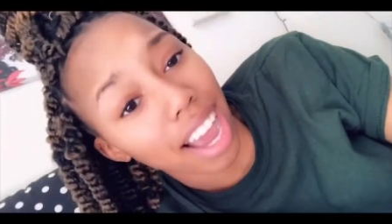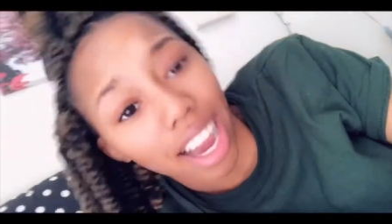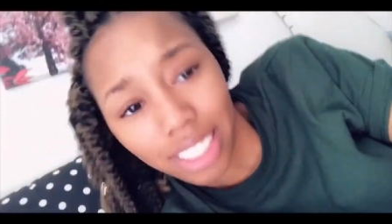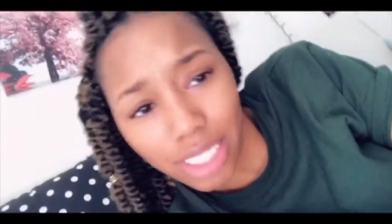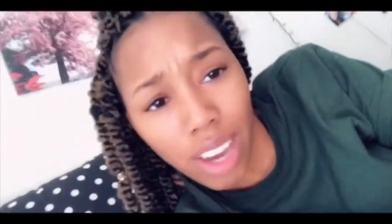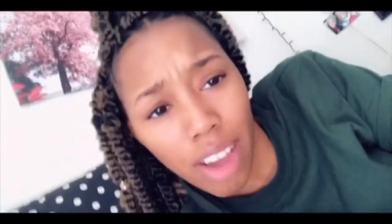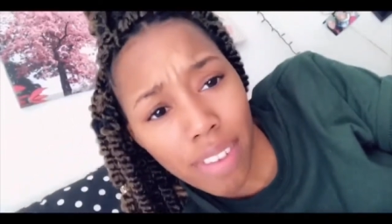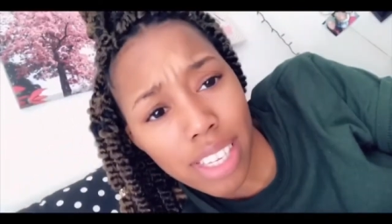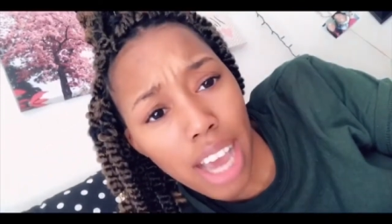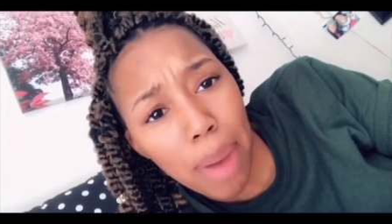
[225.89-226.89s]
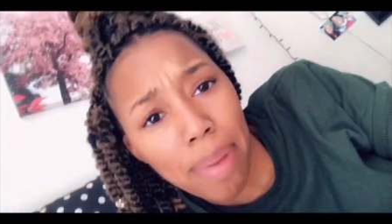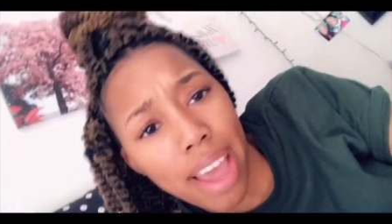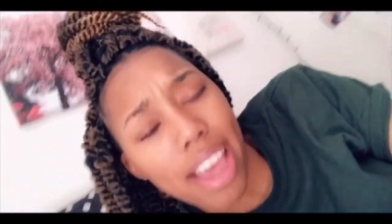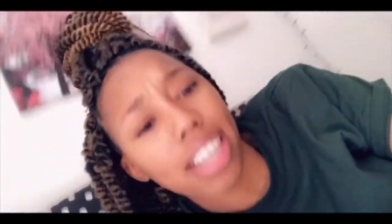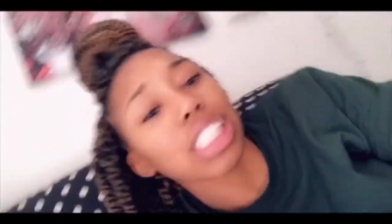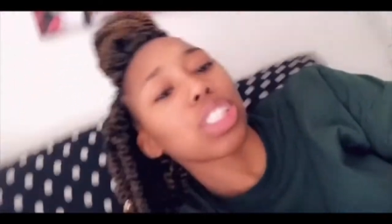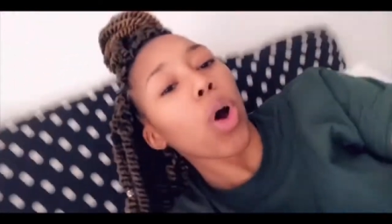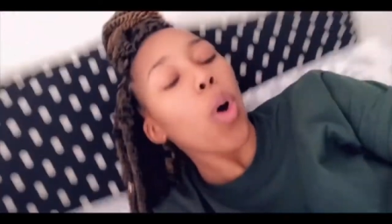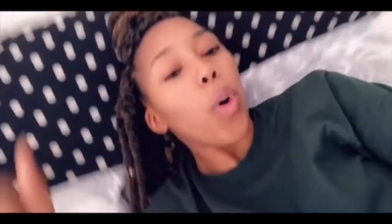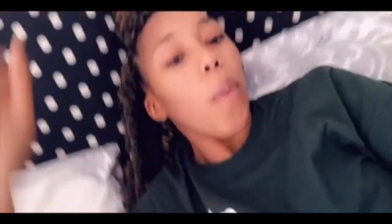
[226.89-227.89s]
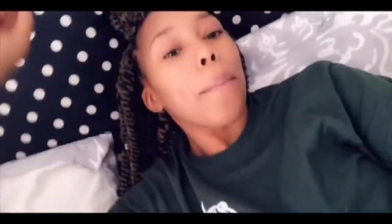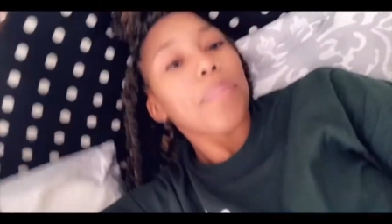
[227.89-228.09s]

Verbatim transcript: I still have his iPad, so